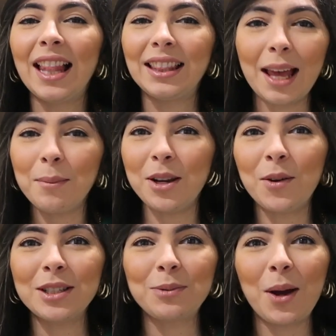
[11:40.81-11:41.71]
Let me
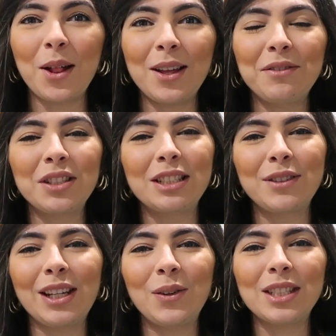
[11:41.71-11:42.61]
know as well if this
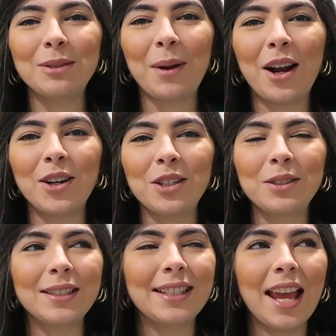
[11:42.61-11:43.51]
video inspired
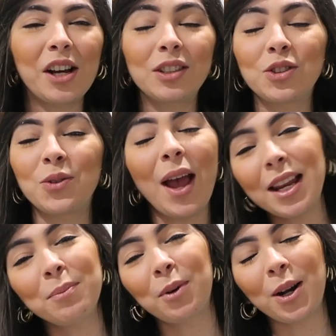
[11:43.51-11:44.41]
you to take on to
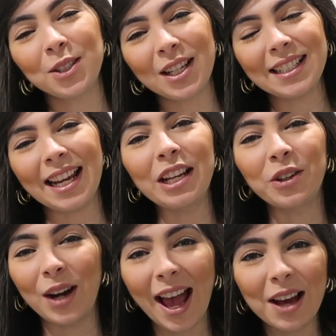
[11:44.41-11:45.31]
any project in
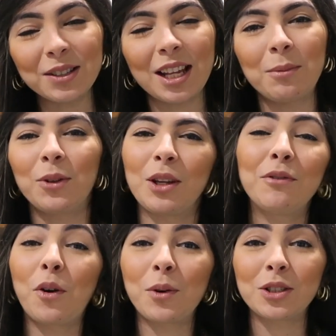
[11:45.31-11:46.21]
your house. I'm
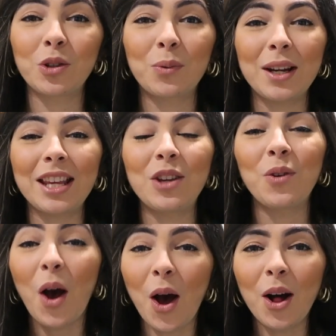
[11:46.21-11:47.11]
looking forward to reading you
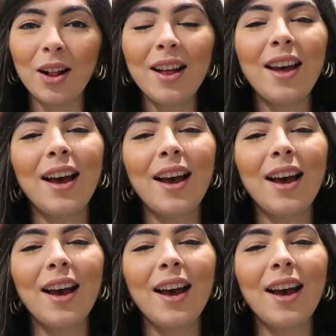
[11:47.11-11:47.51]
all.